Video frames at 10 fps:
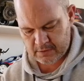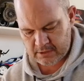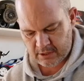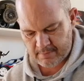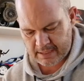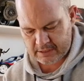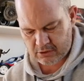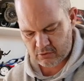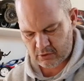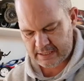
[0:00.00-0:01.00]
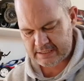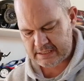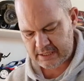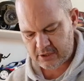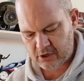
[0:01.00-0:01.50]
So it makes it all
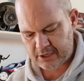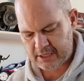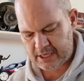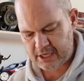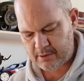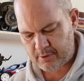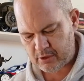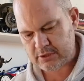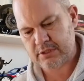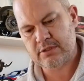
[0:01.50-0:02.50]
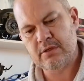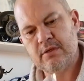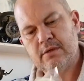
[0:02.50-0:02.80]
easy. You've got your gearbox,